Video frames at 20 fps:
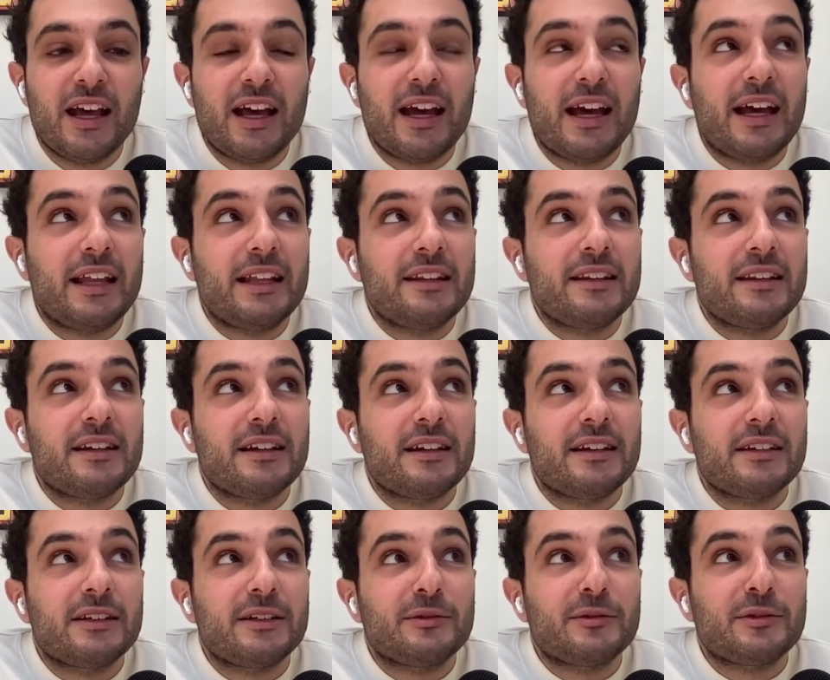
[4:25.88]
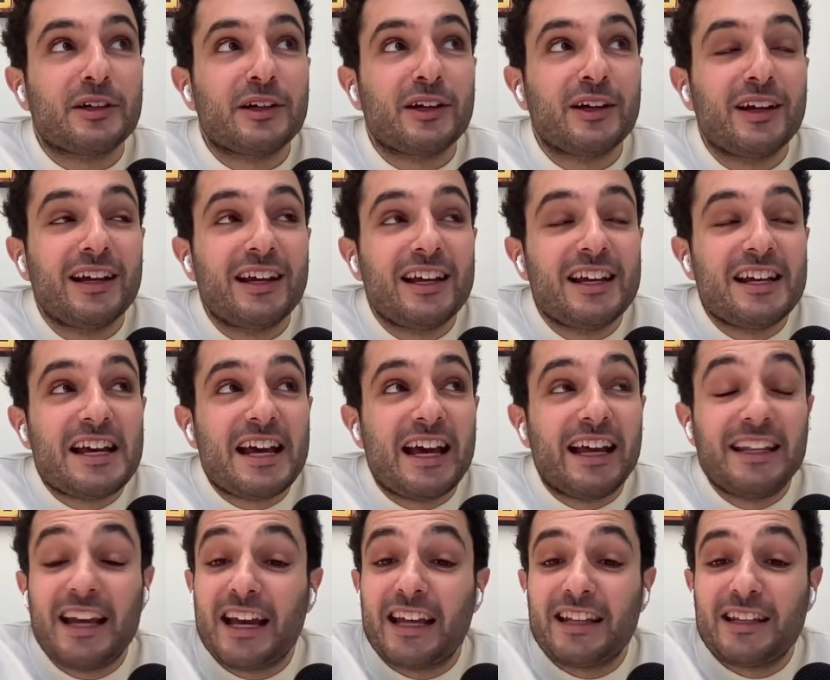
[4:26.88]
And
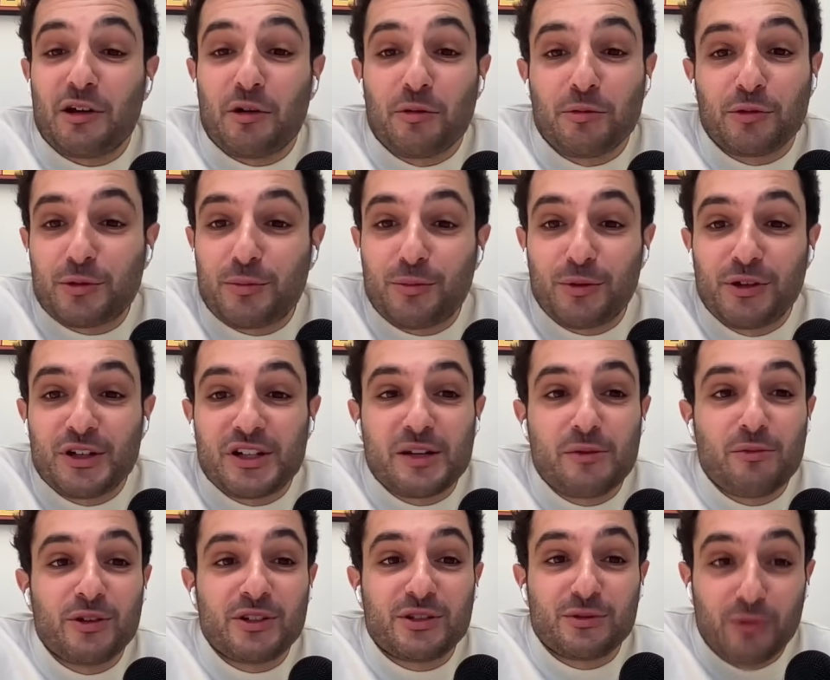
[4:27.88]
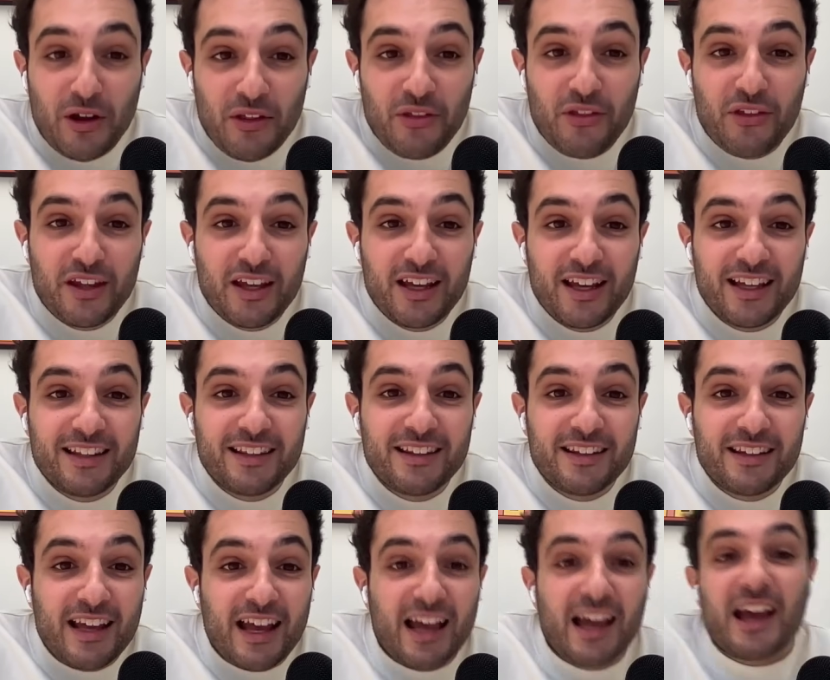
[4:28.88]
yeah, and entrepreneurship was one thing,
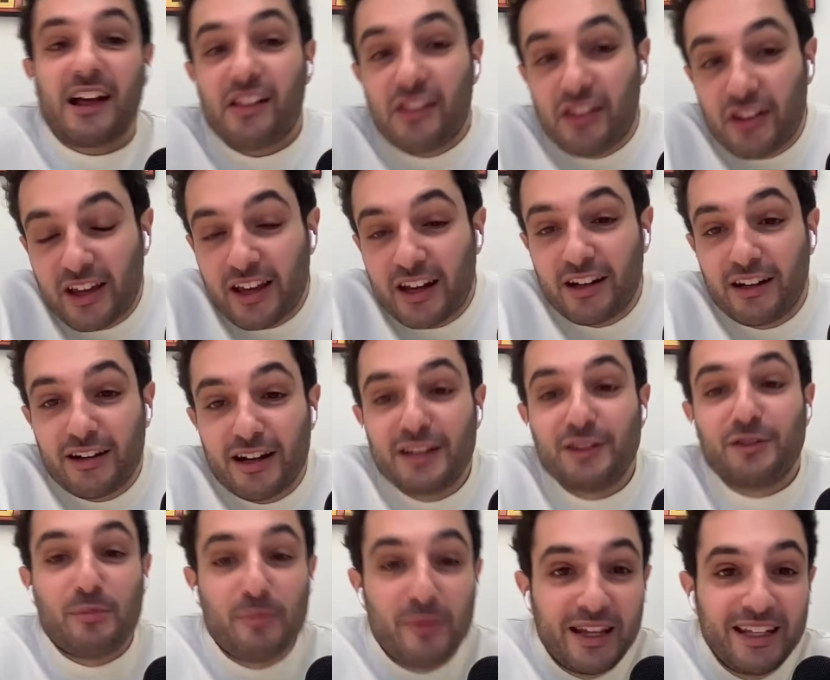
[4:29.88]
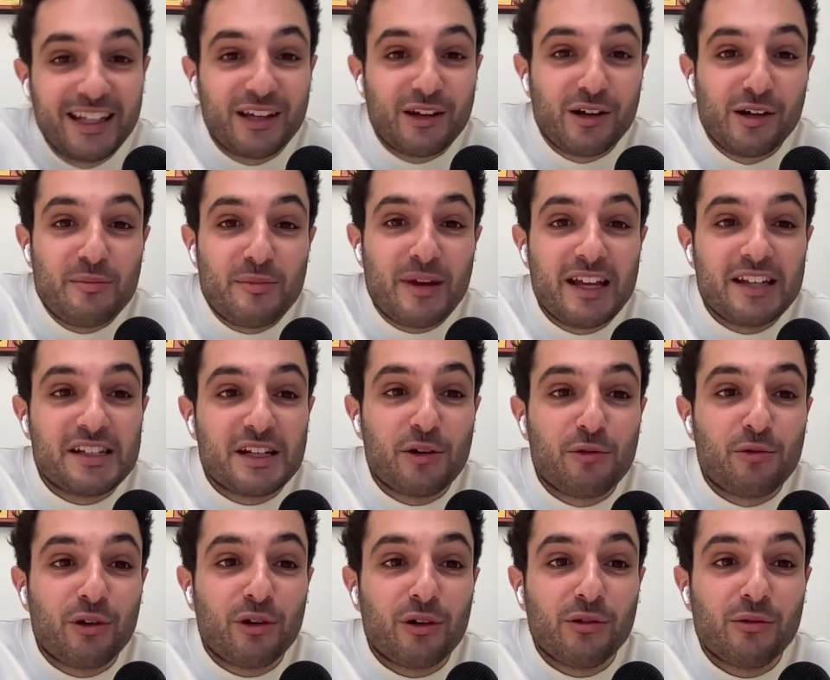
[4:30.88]
and healthcare and the medical imaging
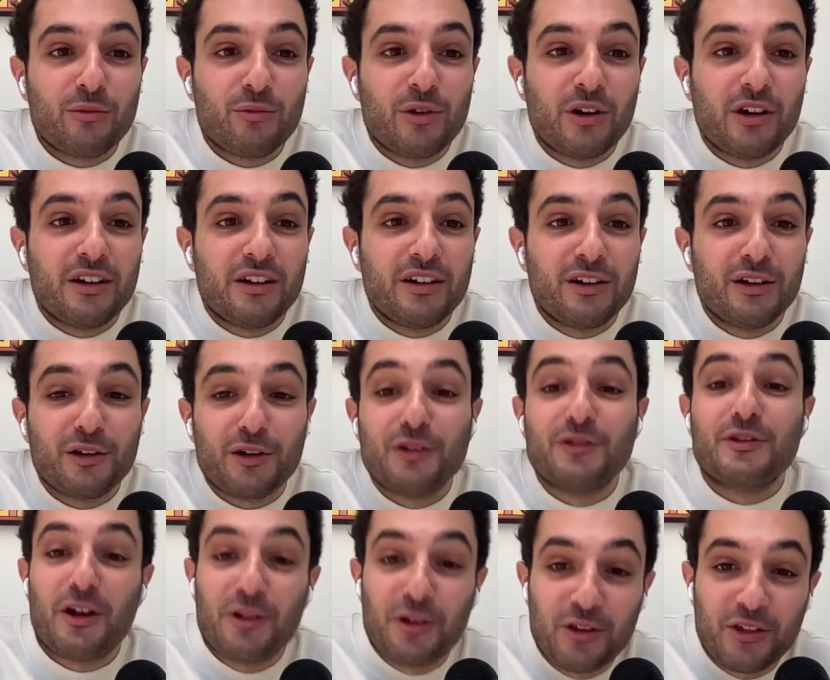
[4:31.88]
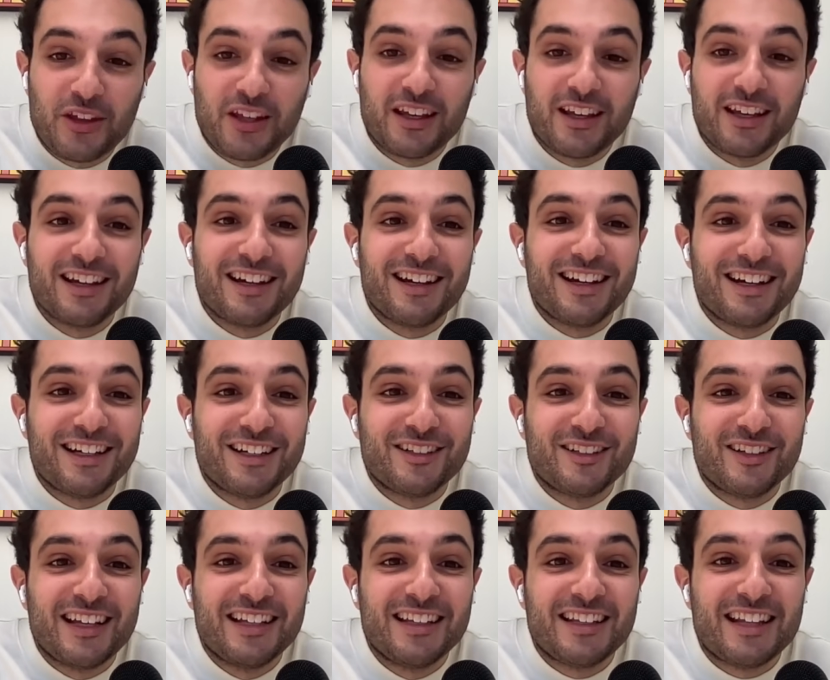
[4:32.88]
world were another thing.
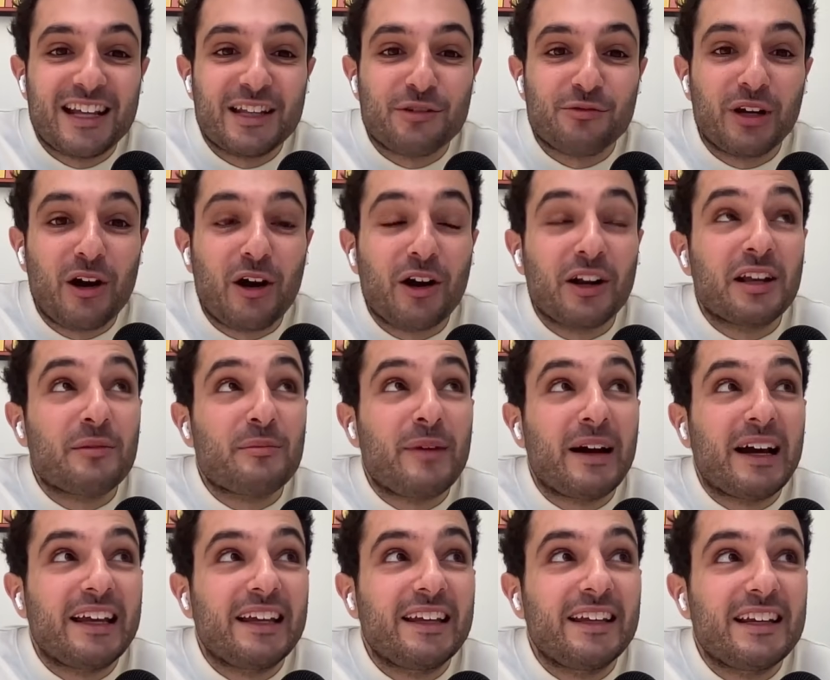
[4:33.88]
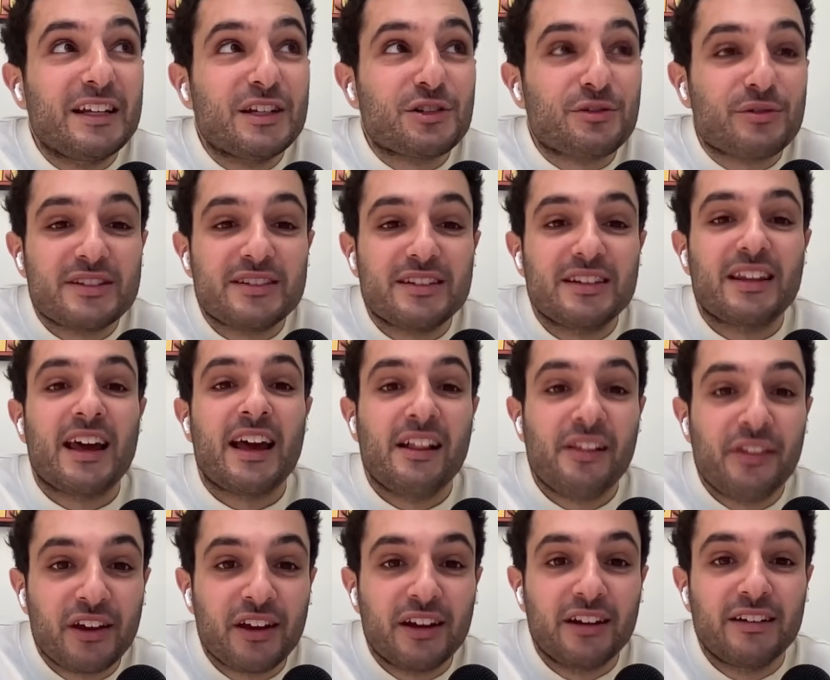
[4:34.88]
And regarding my interest in
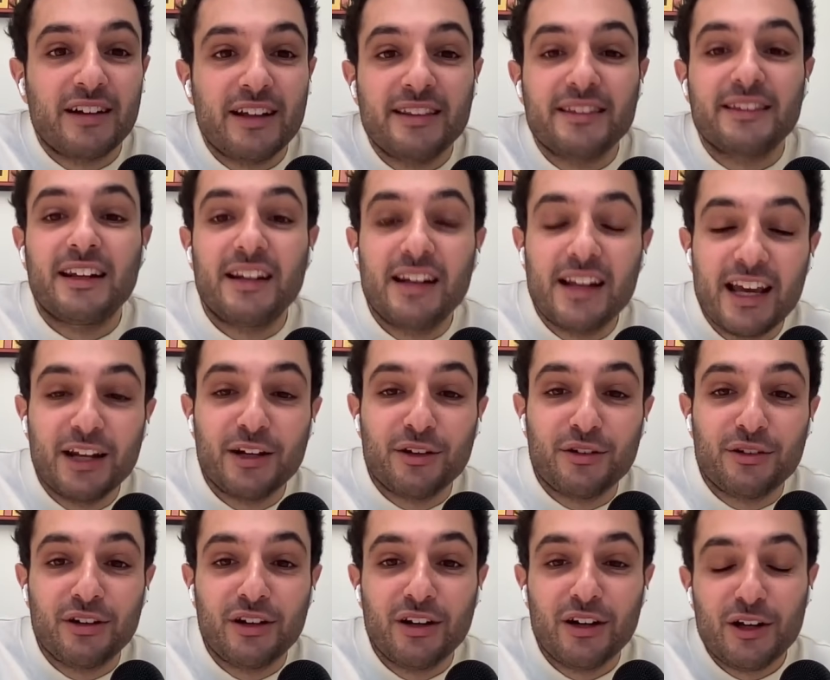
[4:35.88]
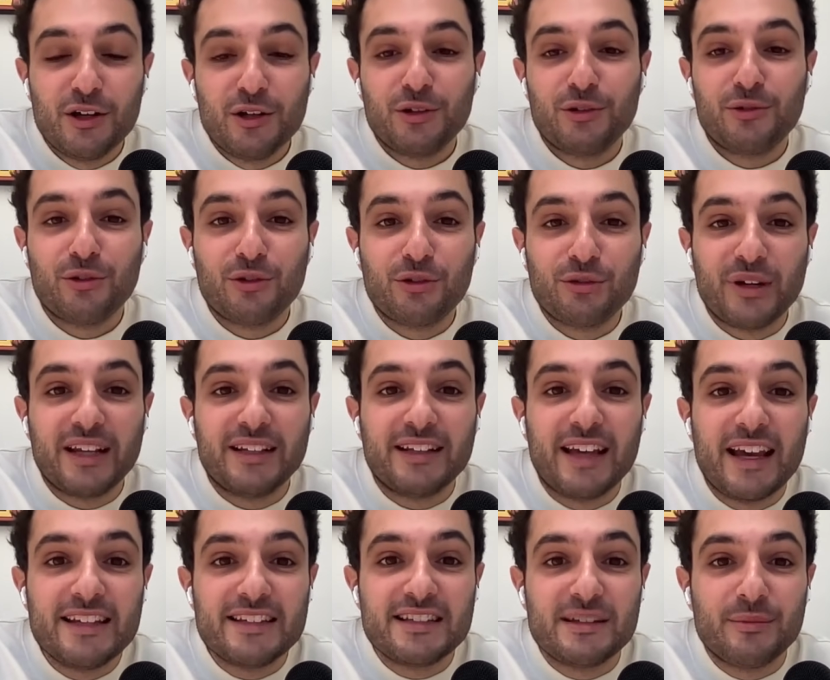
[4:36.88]
healthcare, and then later to create
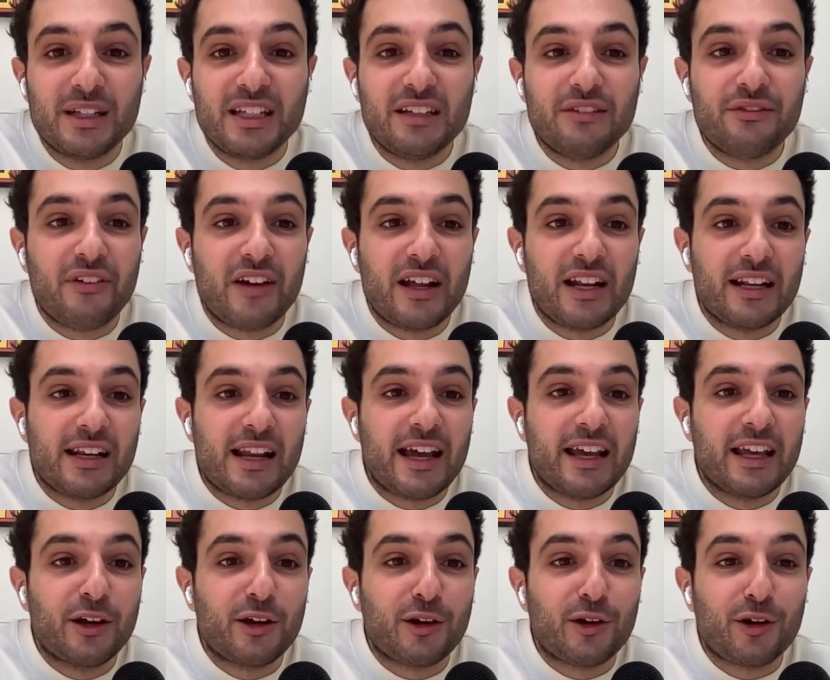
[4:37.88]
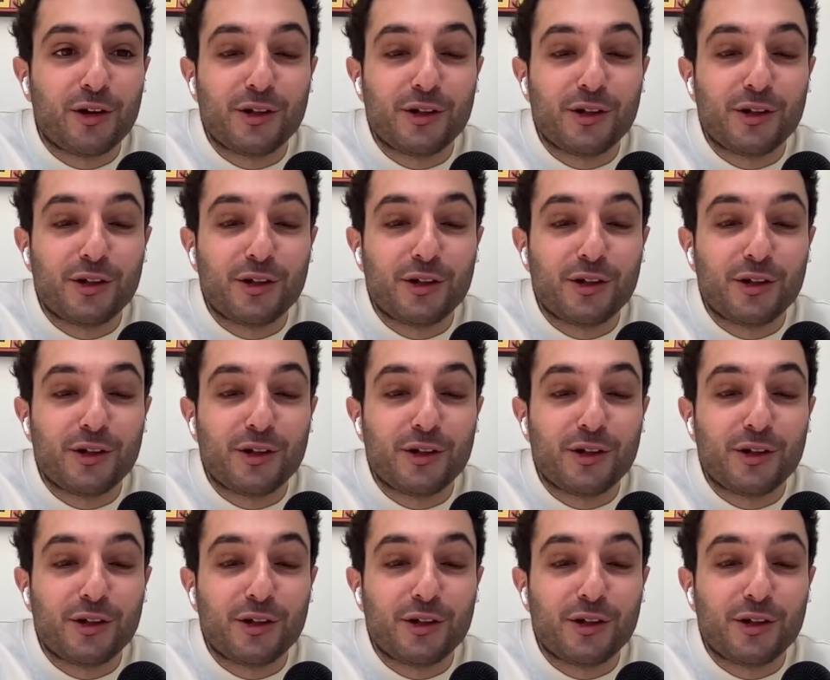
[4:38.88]
AZMed, it felt like